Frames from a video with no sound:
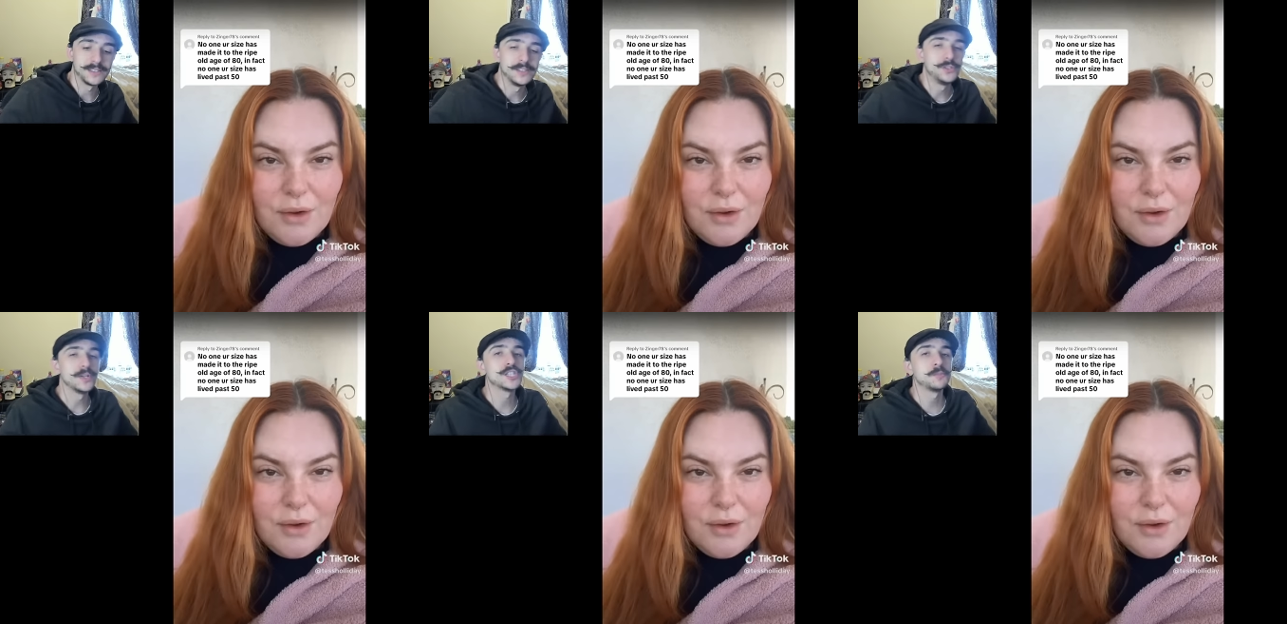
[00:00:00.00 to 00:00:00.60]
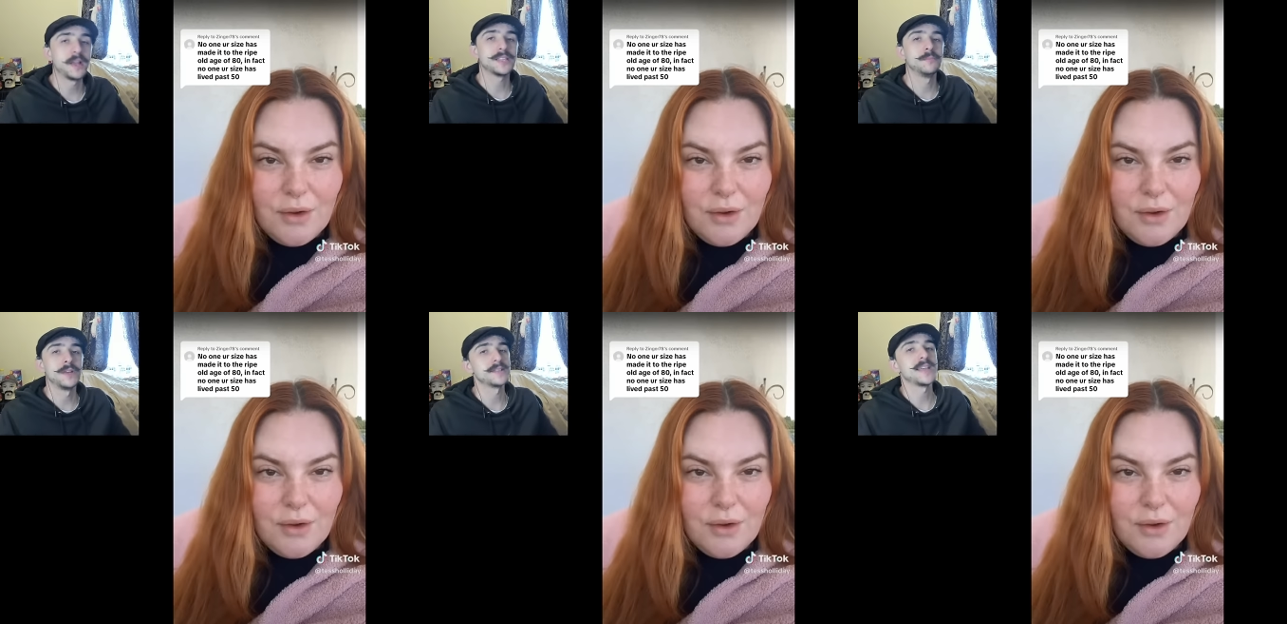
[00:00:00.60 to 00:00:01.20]
Speaker 1: did you expect him
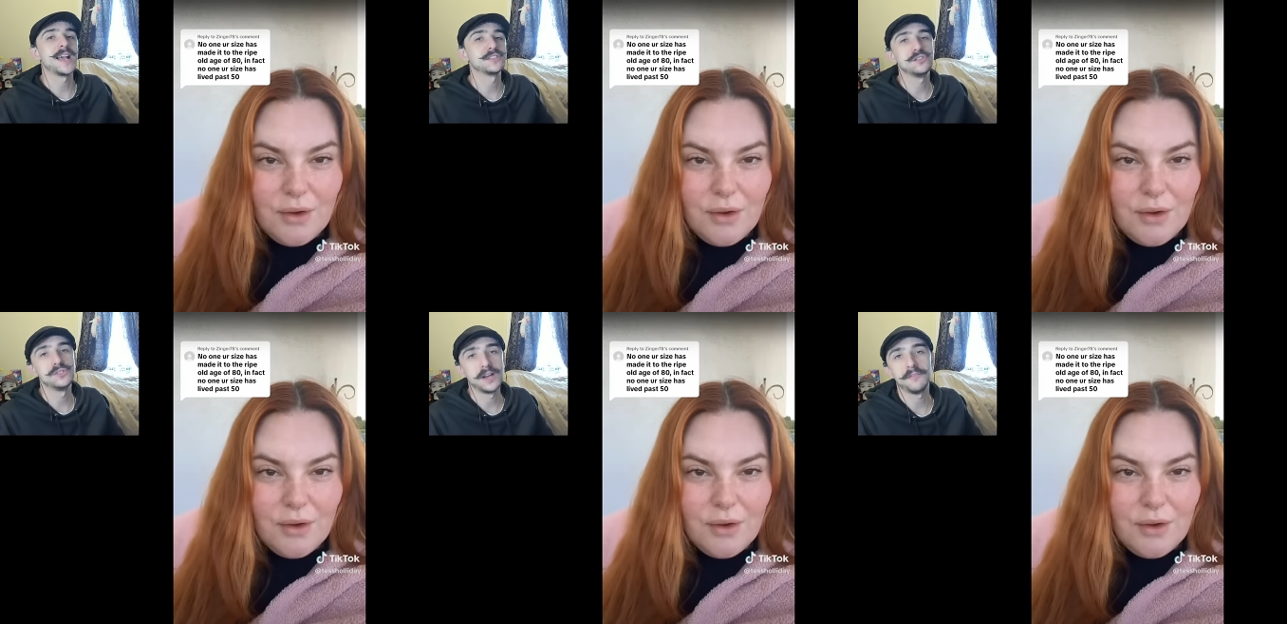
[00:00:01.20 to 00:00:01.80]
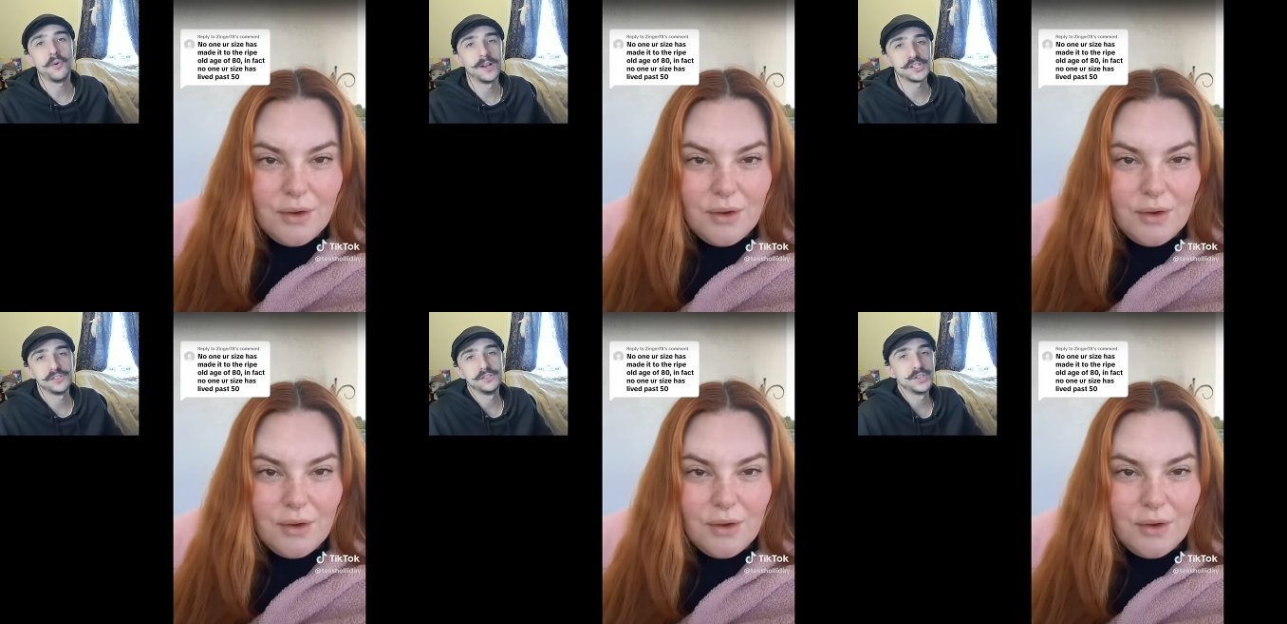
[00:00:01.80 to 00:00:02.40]
not to ask you tough questions?
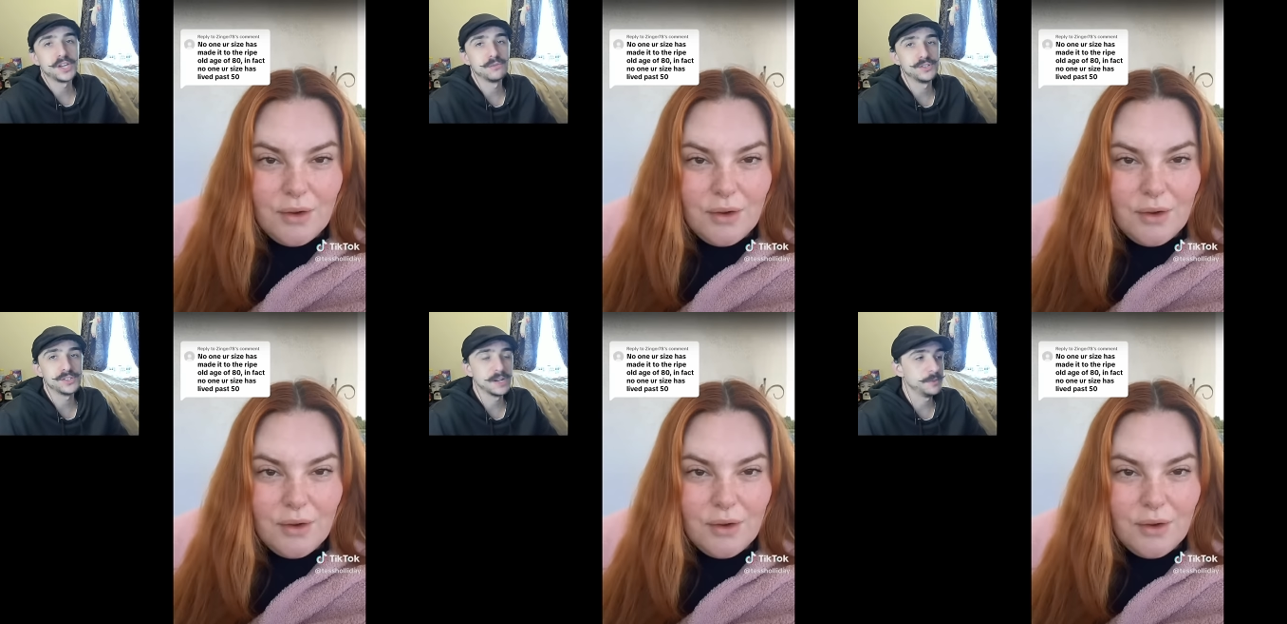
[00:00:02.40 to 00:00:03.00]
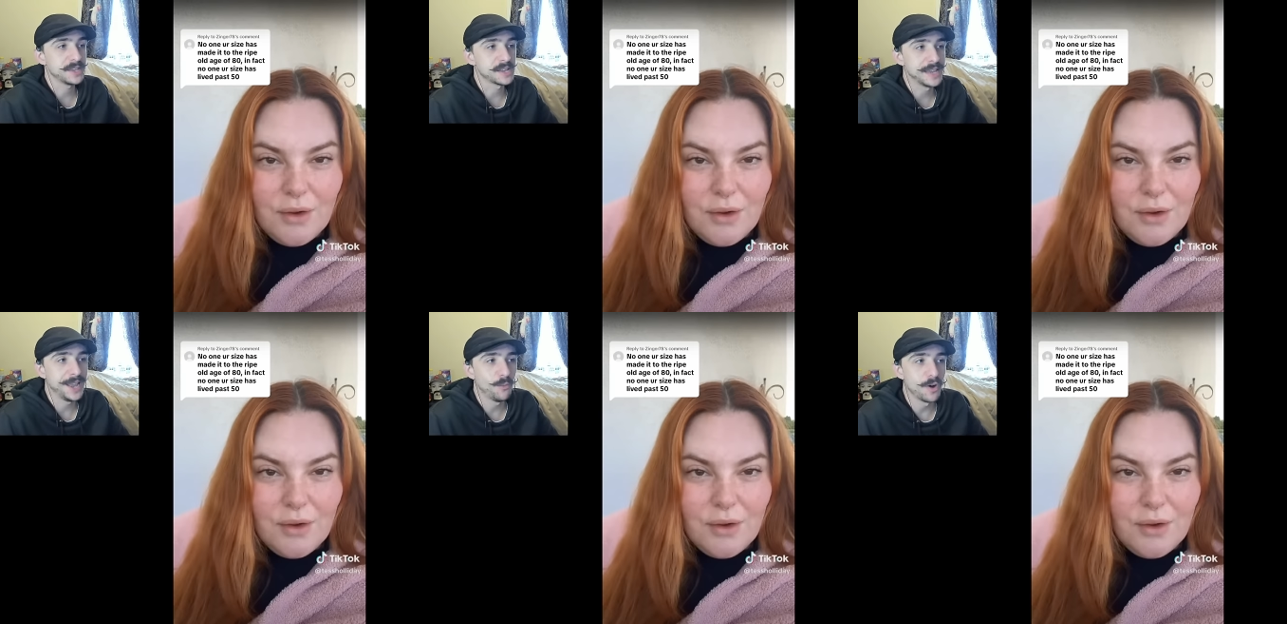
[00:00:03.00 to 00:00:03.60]
Did you think it was just going to be like a
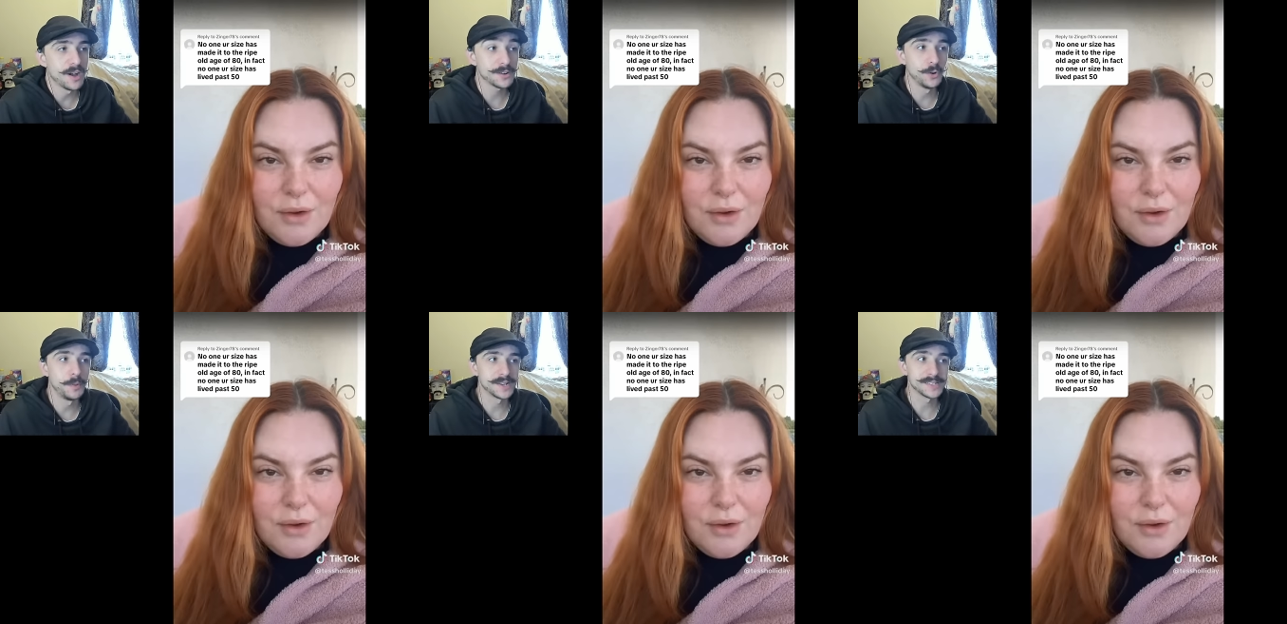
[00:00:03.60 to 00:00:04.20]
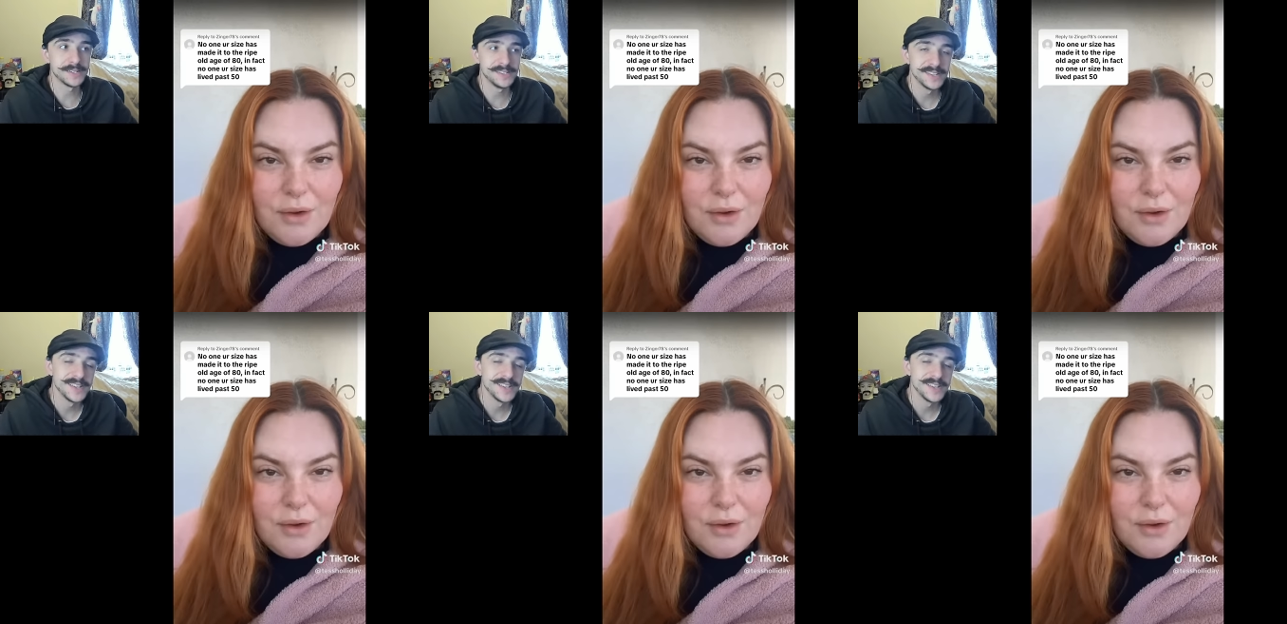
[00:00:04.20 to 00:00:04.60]
cakewalk? No pun intended.